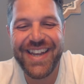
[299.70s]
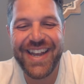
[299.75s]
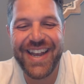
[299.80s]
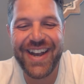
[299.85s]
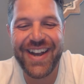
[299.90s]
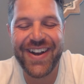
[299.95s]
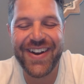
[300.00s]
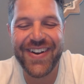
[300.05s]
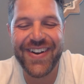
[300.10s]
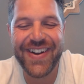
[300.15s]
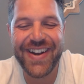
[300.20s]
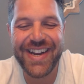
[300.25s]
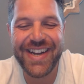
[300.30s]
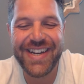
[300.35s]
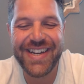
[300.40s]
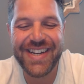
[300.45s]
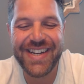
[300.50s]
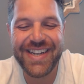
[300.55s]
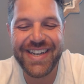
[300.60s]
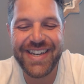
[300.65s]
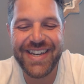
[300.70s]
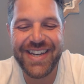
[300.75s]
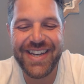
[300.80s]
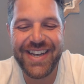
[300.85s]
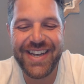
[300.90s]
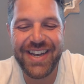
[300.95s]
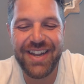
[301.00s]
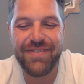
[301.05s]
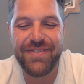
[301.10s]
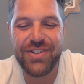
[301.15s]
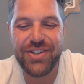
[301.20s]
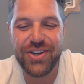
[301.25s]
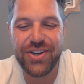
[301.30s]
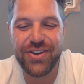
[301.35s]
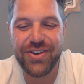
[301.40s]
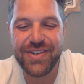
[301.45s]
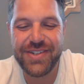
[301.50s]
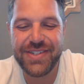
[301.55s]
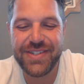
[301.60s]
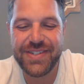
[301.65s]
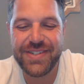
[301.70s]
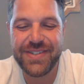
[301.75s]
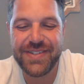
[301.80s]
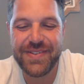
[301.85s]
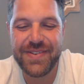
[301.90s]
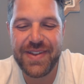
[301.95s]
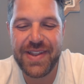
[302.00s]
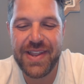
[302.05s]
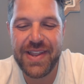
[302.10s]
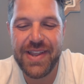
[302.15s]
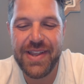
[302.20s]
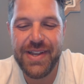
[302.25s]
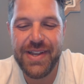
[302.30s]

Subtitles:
All right. Enough jokes. Oh,